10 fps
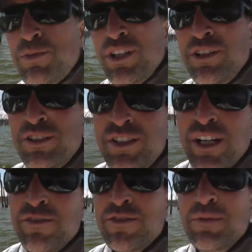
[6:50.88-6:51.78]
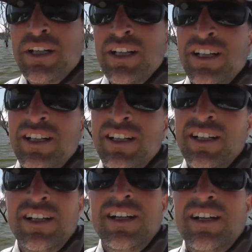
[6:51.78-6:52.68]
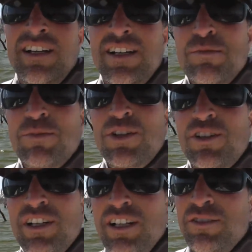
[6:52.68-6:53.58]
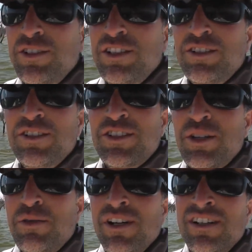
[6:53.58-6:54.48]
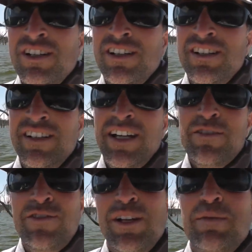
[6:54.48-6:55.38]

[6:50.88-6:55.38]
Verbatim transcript: was a pretty good day for me. Poor old Andrew didn't do so well. How do you